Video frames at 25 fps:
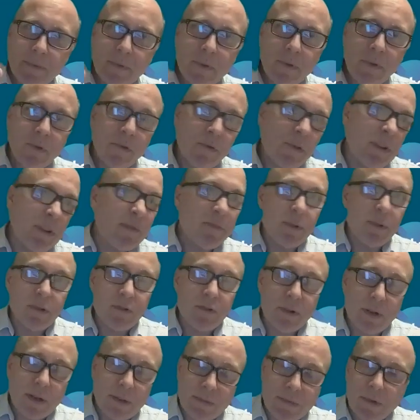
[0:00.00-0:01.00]
or even
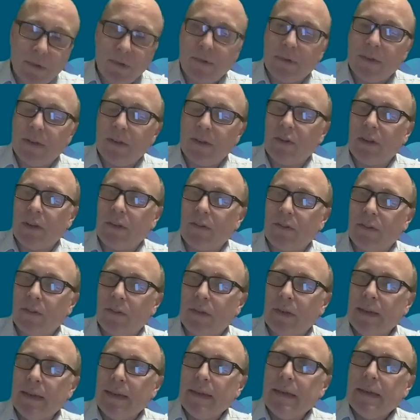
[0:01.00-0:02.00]
botulinum toxin
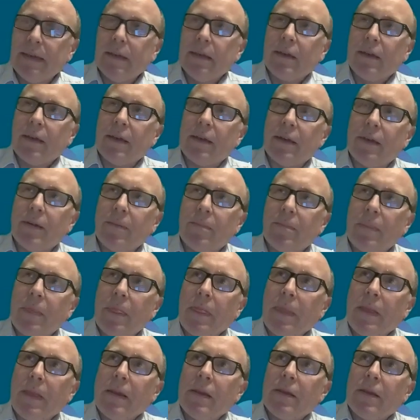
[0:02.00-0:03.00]
injections,
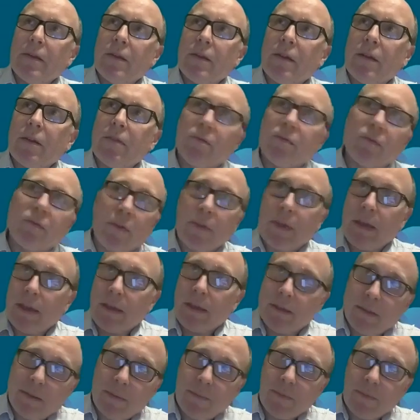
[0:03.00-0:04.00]
although that
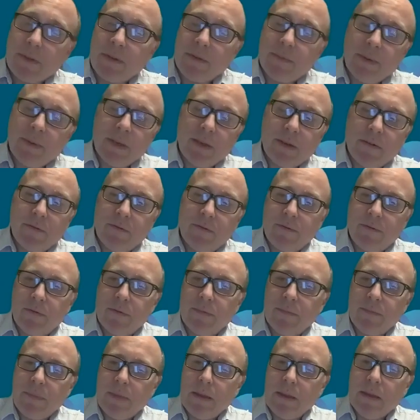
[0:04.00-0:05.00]
can sometimes be
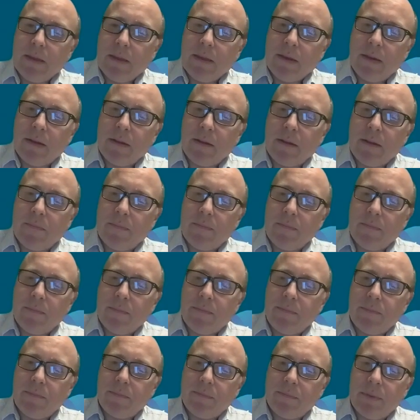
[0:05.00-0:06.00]
helpful.
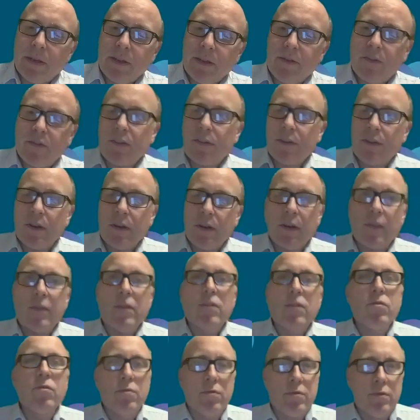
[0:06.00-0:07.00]
But it's just another
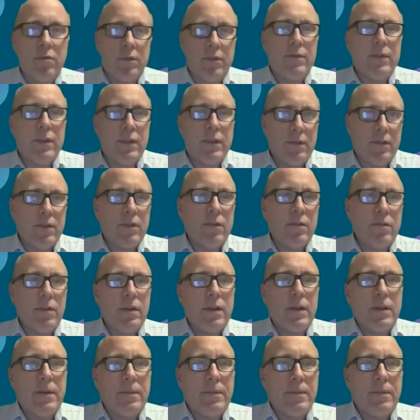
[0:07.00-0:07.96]
cause of dystonia.